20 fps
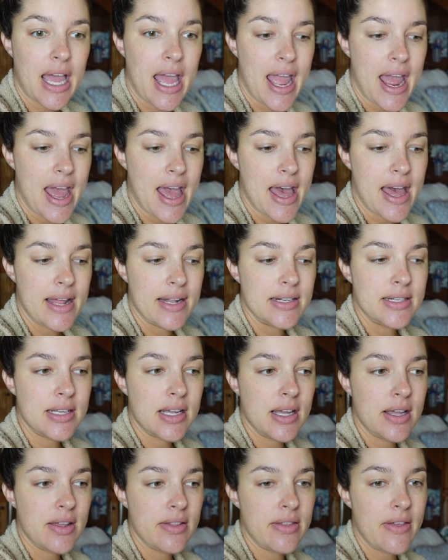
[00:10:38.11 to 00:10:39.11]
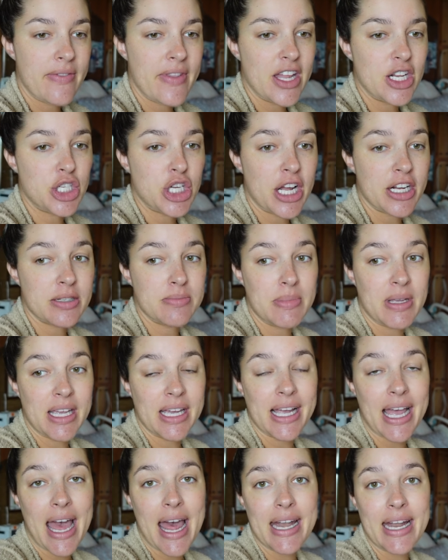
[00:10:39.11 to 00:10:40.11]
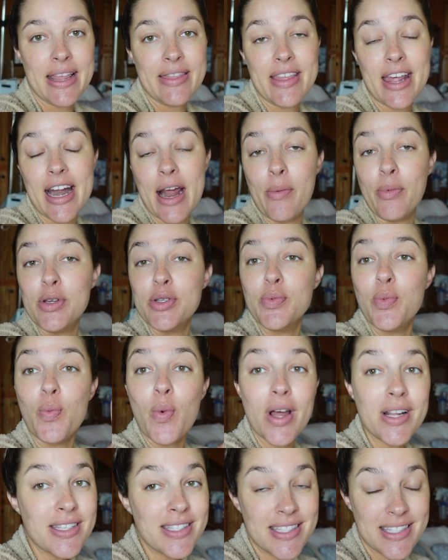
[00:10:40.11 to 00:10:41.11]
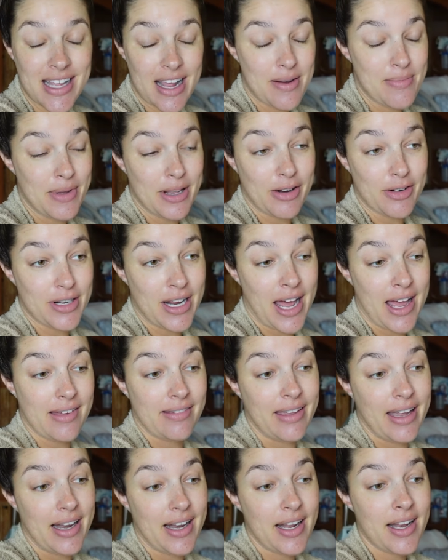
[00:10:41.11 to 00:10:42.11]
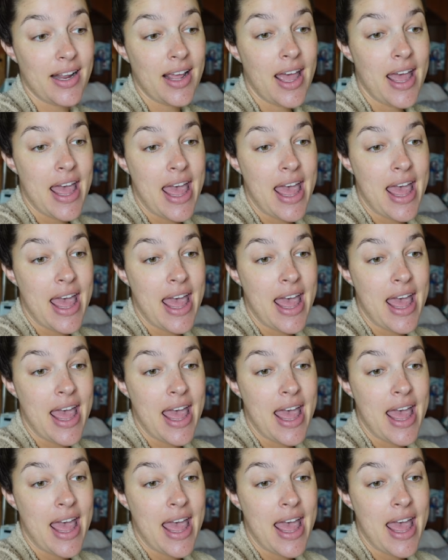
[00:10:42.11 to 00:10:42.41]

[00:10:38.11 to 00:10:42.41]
And then they checked me again, and then I was one centimeter dilated